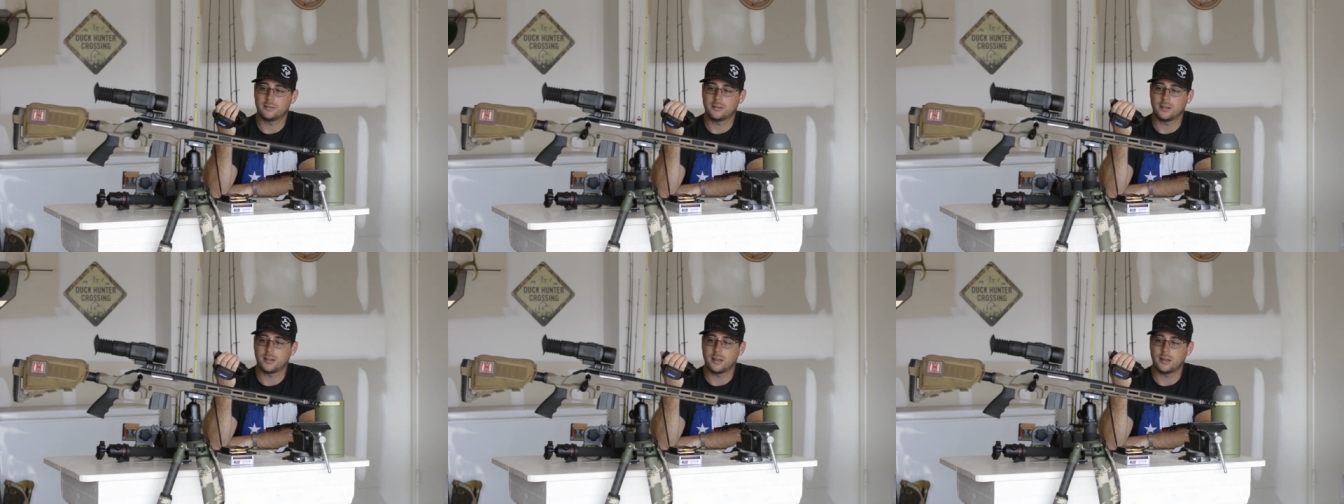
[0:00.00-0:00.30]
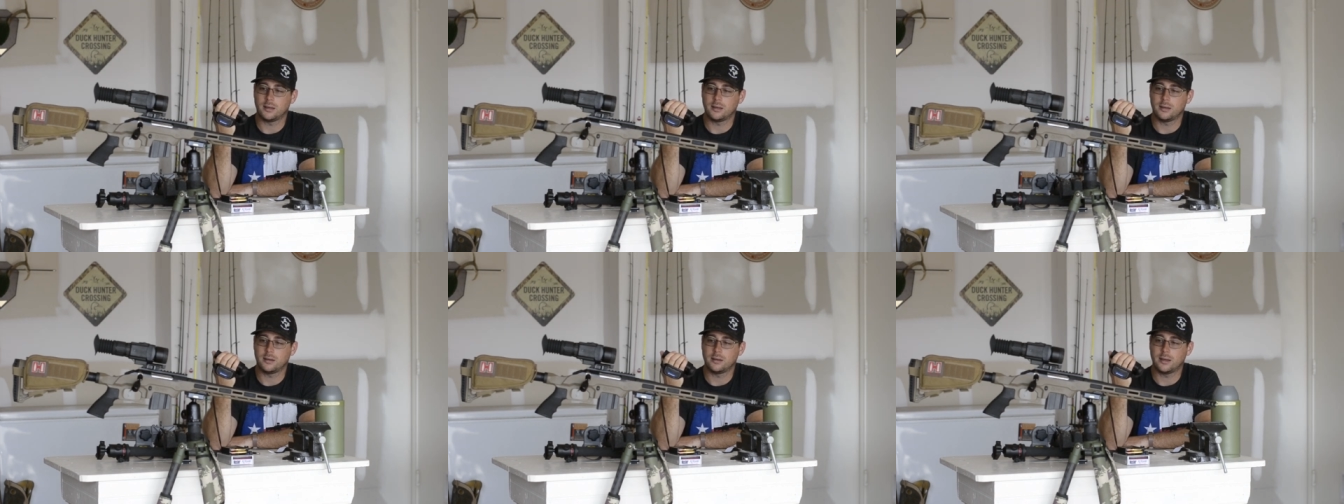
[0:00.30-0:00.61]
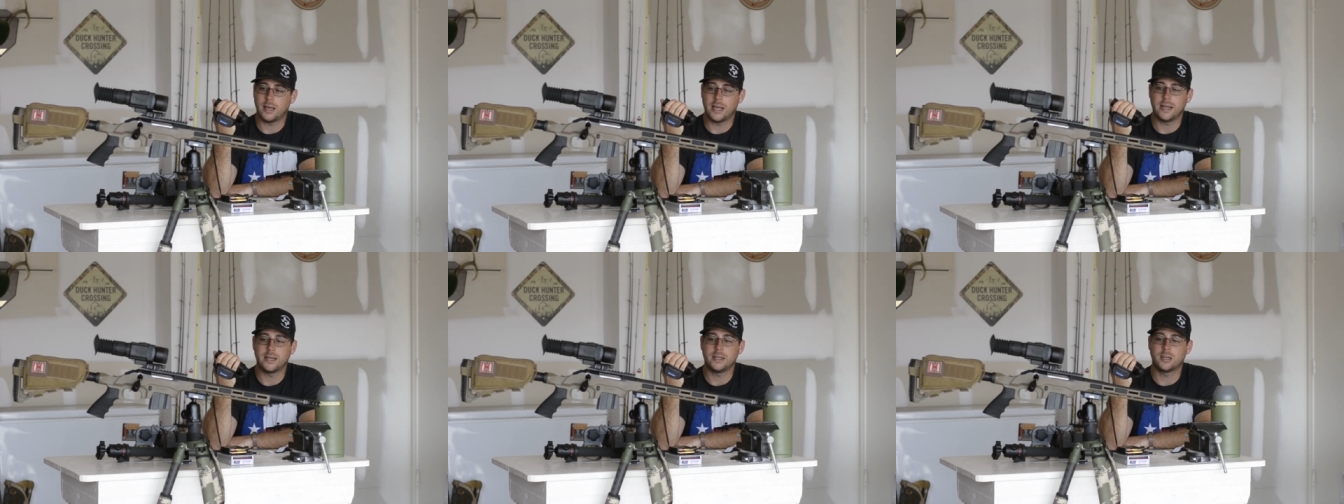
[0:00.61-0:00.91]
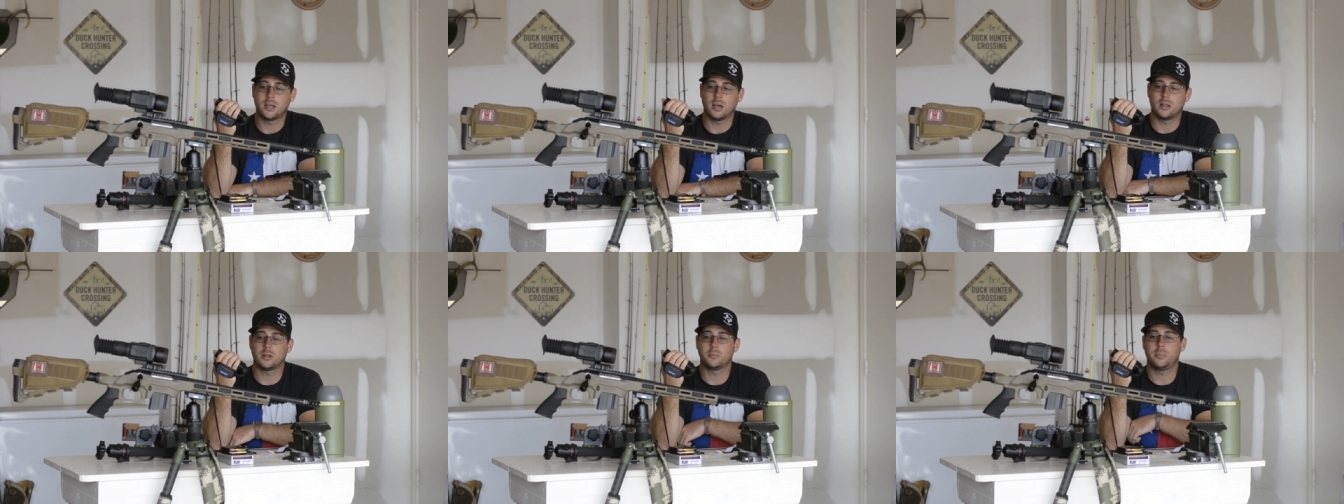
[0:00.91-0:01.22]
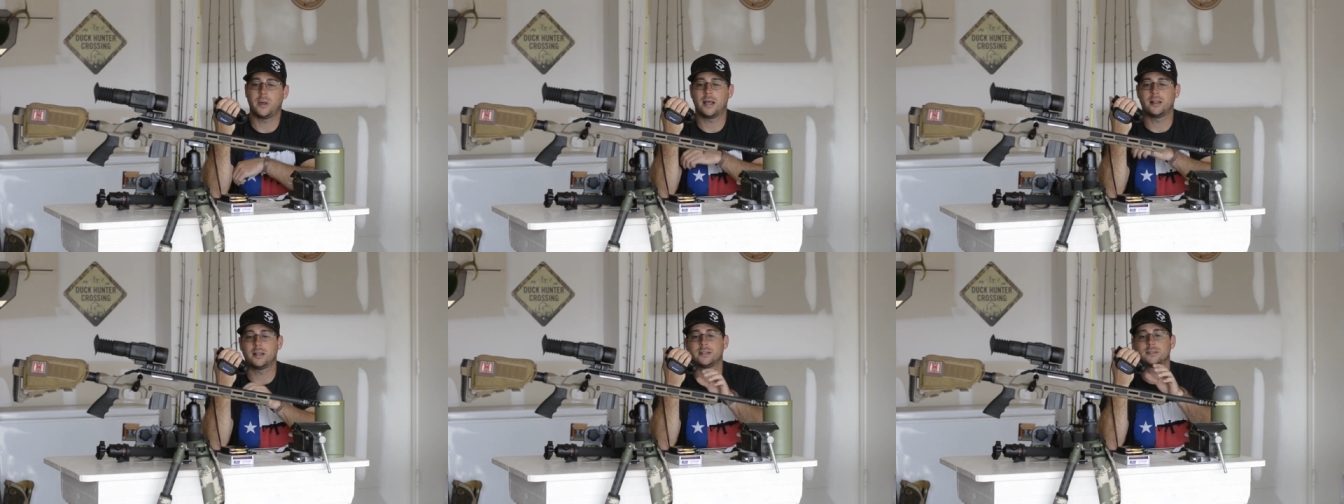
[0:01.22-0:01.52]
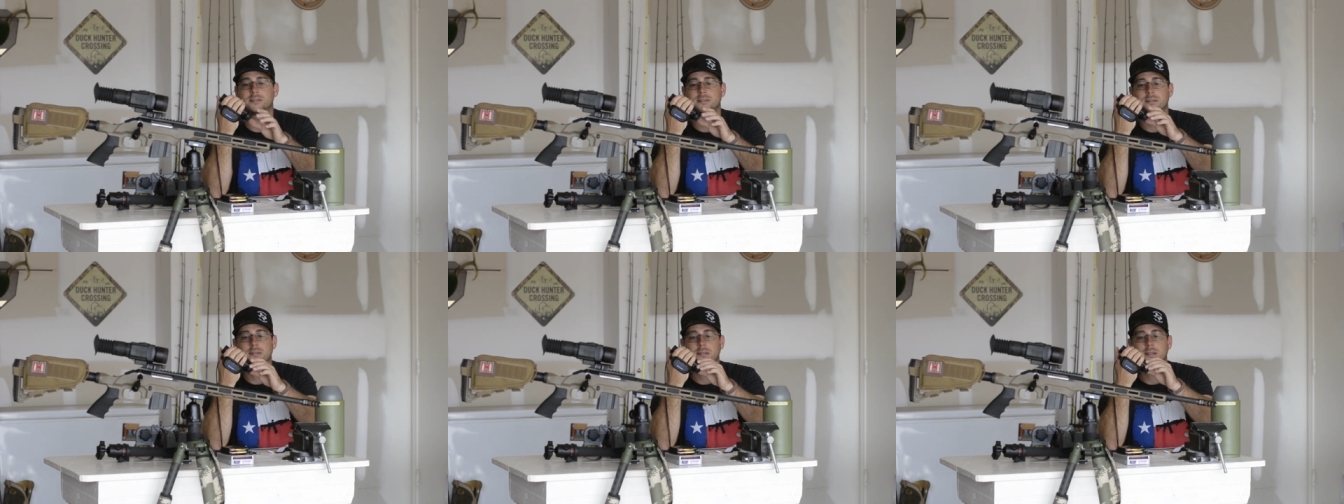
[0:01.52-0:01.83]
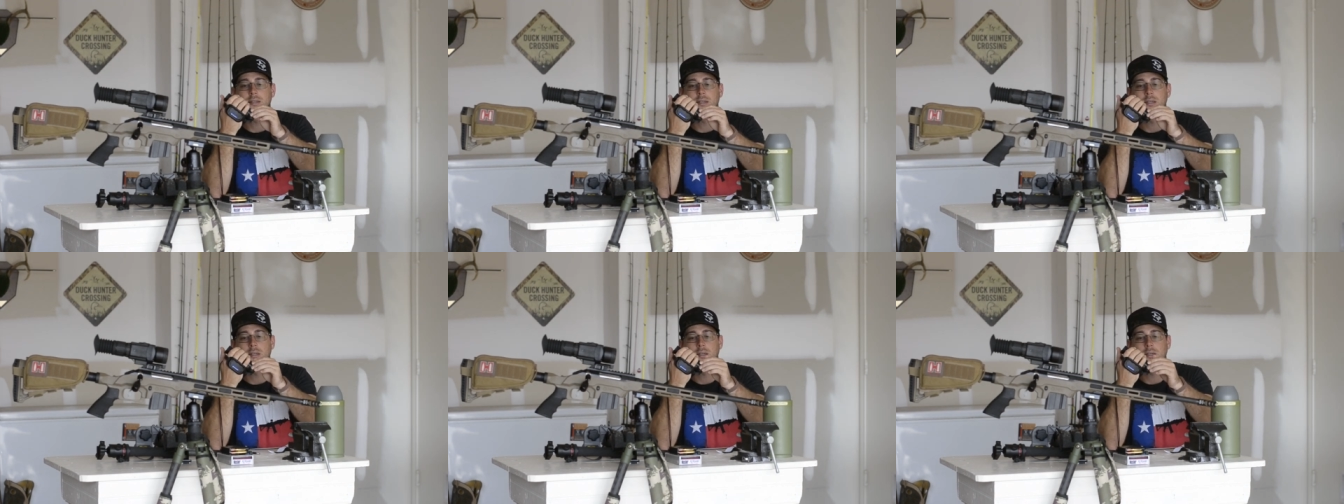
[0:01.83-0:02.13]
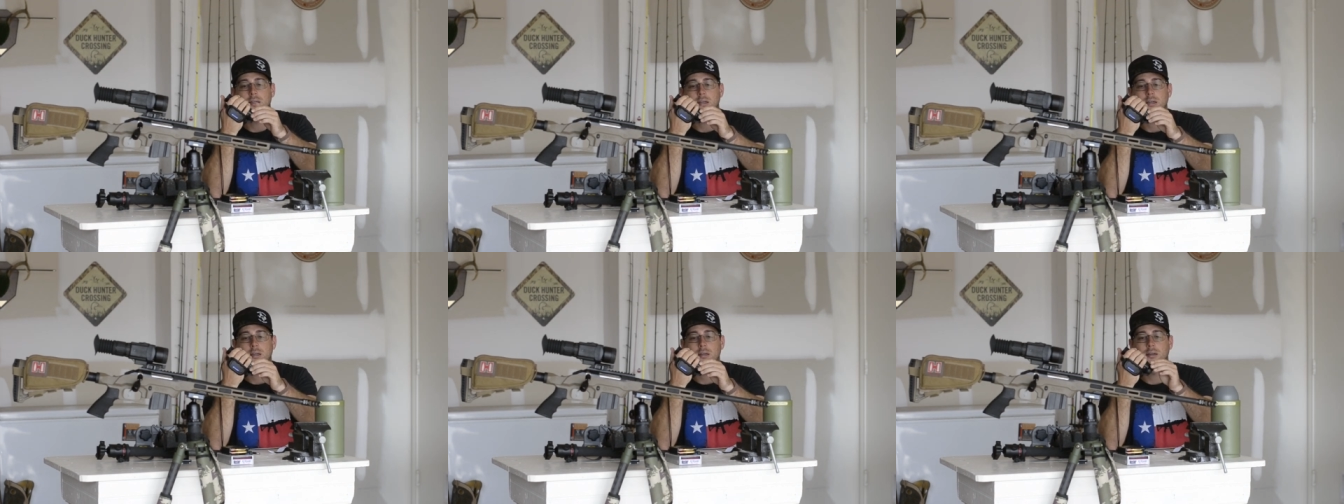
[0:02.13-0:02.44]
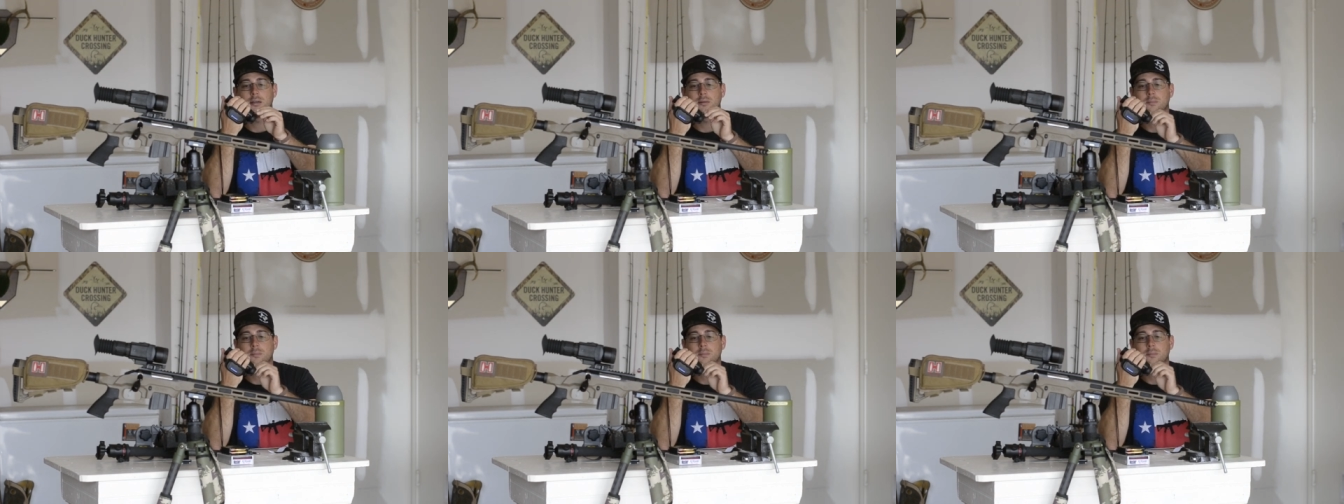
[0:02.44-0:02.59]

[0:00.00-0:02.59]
It has the eight color palettes.